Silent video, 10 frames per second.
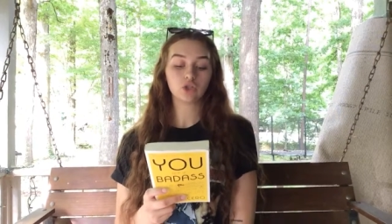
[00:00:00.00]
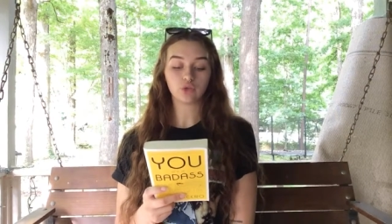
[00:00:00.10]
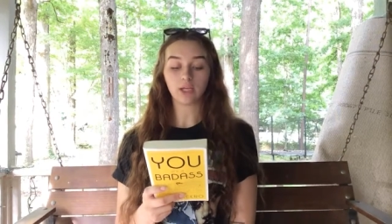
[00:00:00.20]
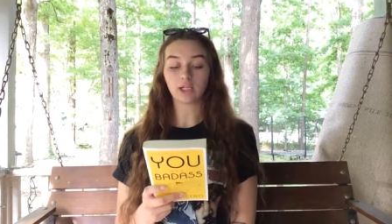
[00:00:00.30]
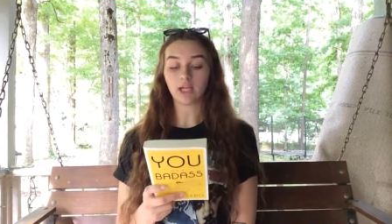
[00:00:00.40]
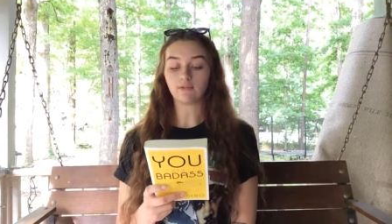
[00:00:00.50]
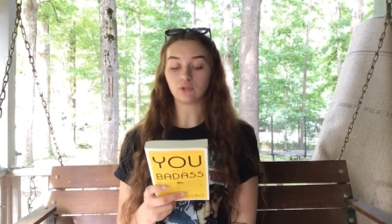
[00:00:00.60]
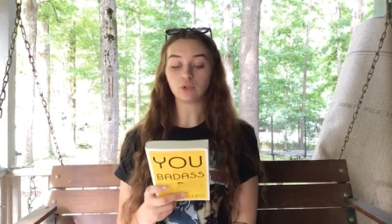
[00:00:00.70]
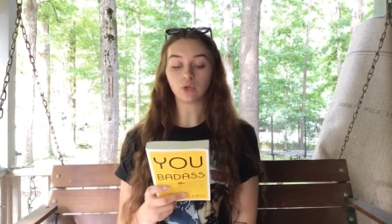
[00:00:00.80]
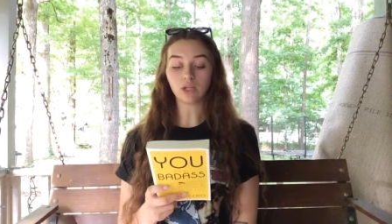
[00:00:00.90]
Create a life
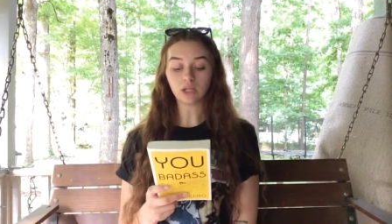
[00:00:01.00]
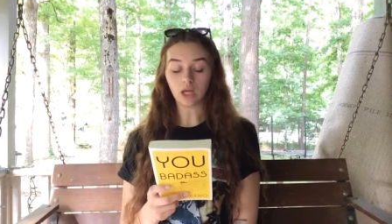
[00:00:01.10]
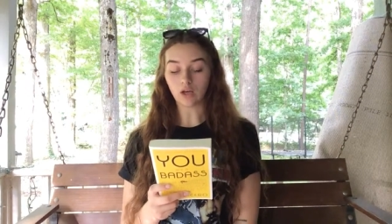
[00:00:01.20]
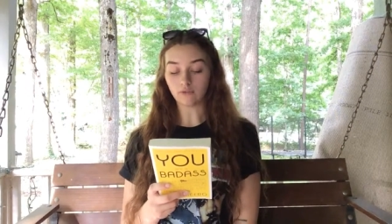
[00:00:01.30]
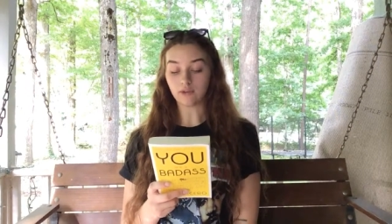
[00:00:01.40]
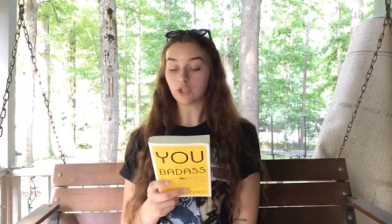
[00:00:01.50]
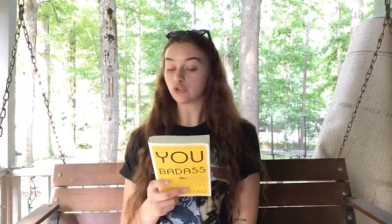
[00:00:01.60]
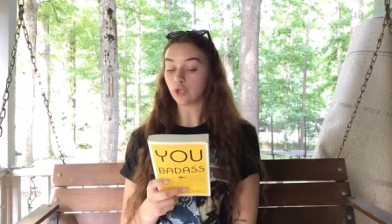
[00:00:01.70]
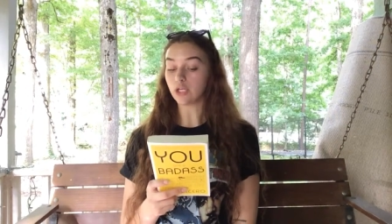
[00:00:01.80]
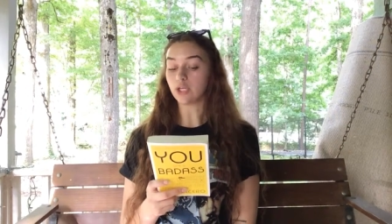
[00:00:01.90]
you totally love and
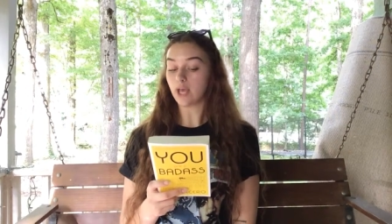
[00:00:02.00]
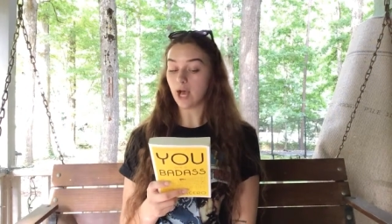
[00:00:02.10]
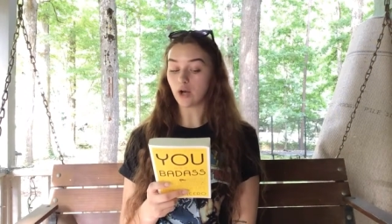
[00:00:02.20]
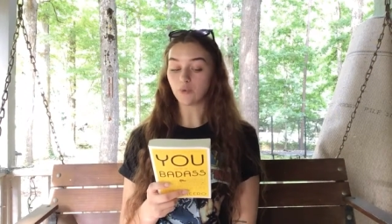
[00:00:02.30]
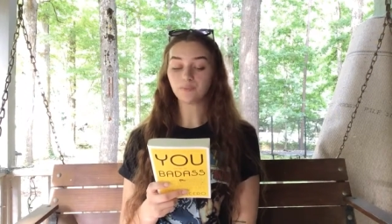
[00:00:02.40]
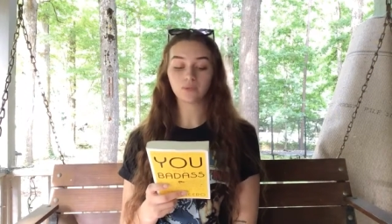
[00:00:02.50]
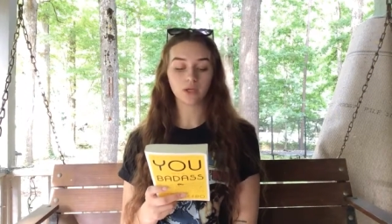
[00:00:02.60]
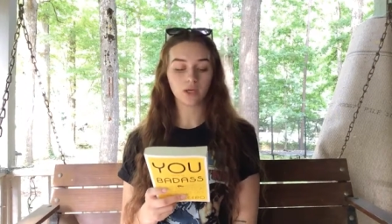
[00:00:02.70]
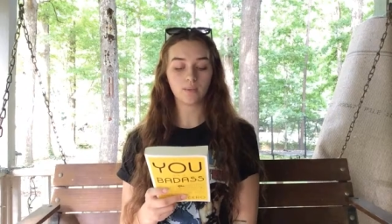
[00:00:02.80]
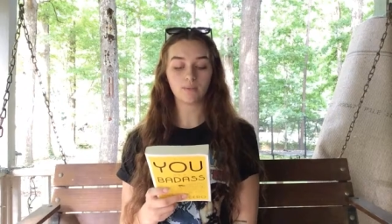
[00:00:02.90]
create it now.
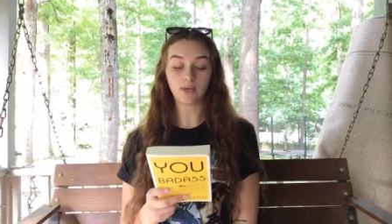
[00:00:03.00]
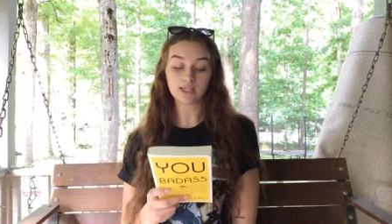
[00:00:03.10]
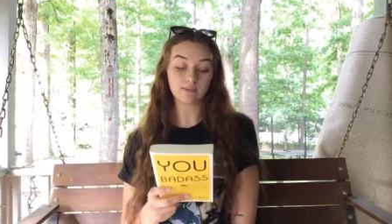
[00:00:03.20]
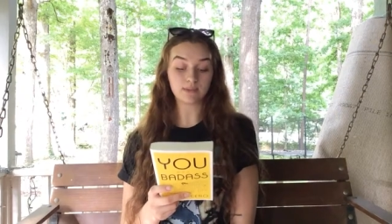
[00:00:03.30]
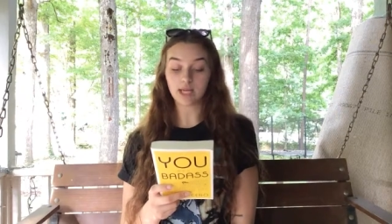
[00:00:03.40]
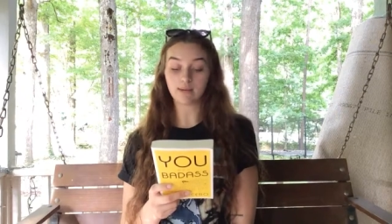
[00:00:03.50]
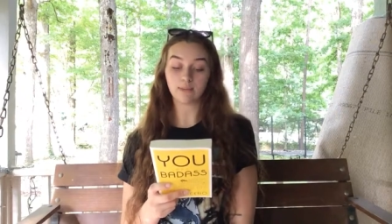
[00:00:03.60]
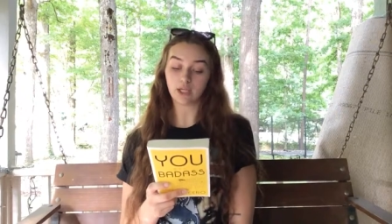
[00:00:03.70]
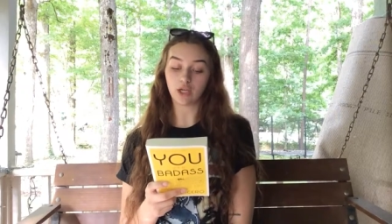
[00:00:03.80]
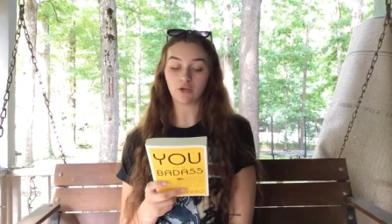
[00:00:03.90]
Make some damn
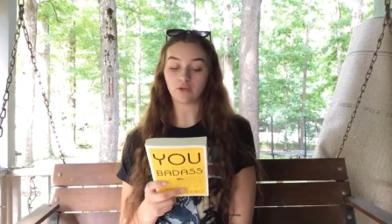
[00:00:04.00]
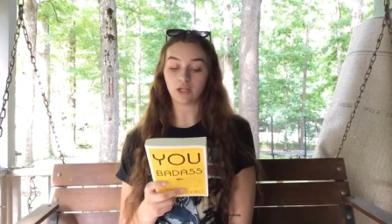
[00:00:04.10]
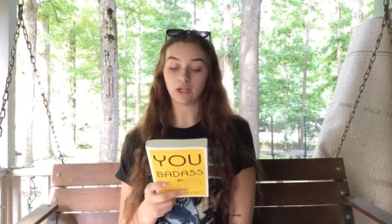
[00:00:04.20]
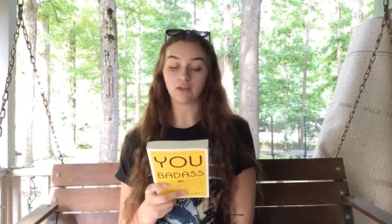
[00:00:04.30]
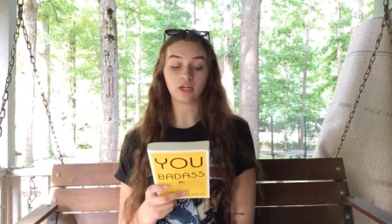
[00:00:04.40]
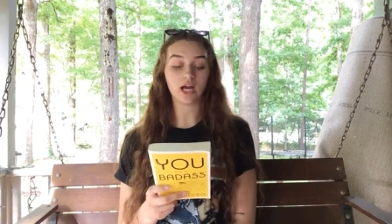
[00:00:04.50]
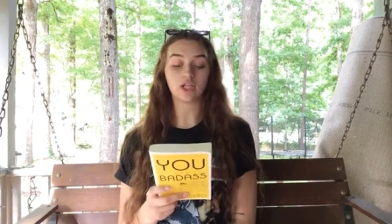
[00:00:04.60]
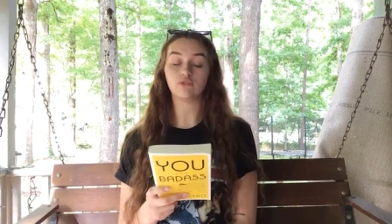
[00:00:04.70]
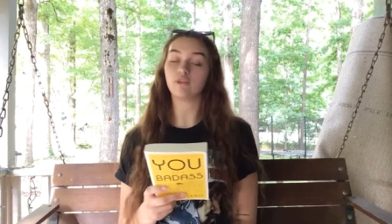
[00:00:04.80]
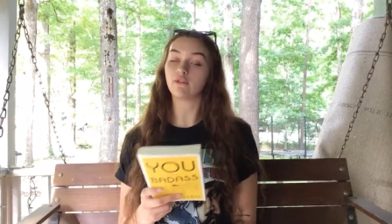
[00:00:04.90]
money already, the
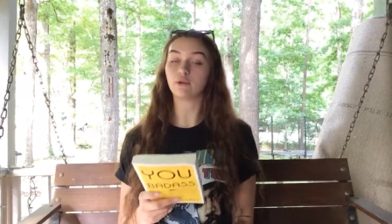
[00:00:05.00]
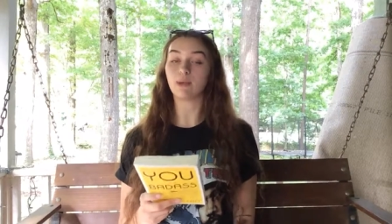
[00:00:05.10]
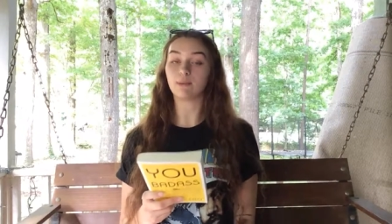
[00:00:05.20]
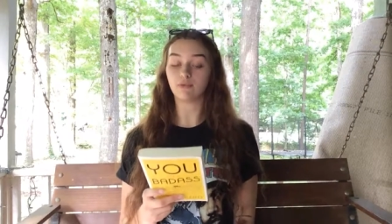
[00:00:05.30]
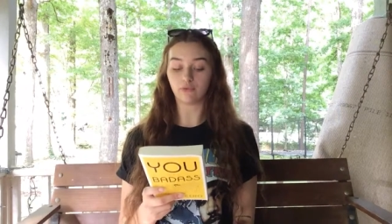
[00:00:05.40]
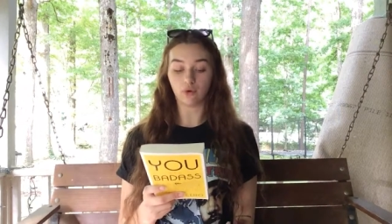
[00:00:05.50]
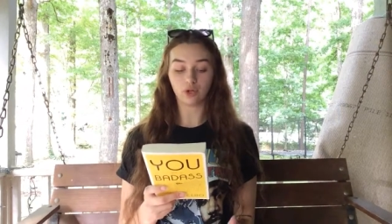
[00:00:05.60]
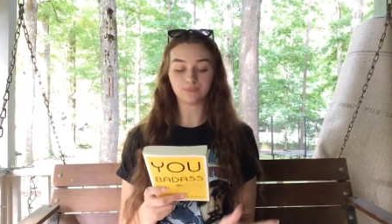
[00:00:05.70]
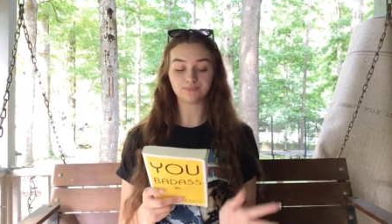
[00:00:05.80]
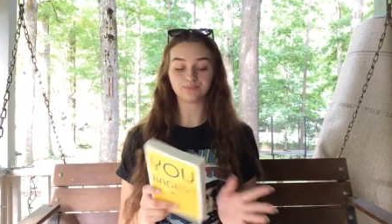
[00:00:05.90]
kind you've never made before.